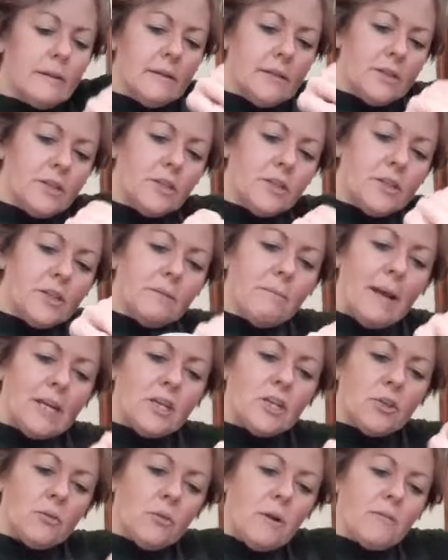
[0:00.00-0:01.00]
just to make
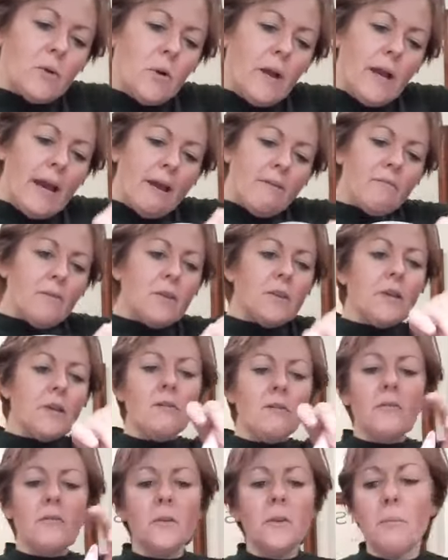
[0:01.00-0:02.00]
sure I've got
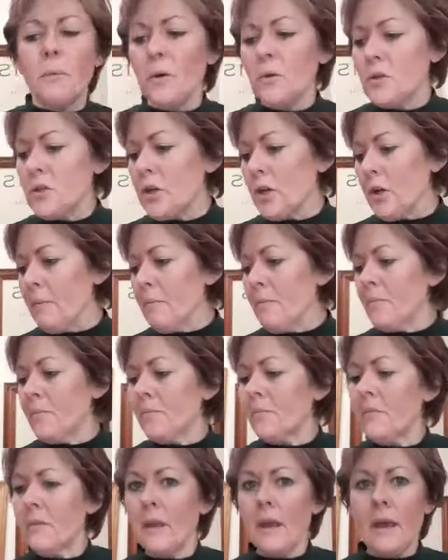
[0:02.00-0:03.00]
everything from the
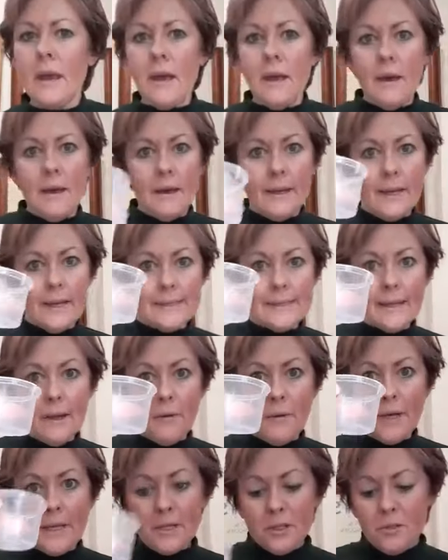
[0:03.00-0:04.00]
bottom, and that's
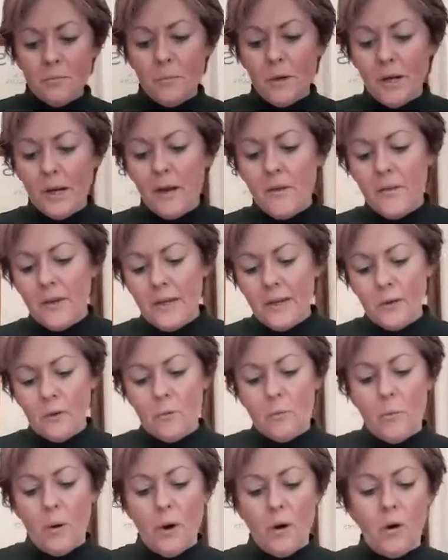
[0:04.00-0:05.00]
going into my other little
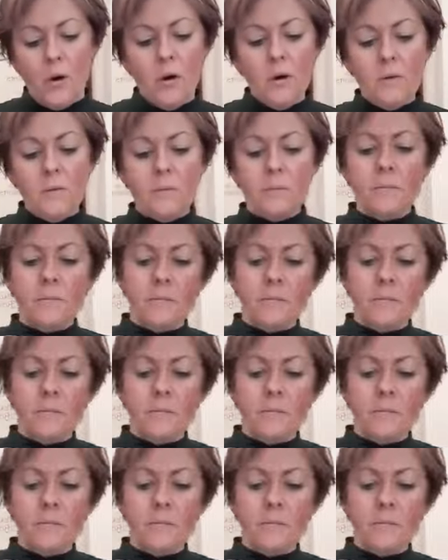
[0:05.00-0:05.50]
pot,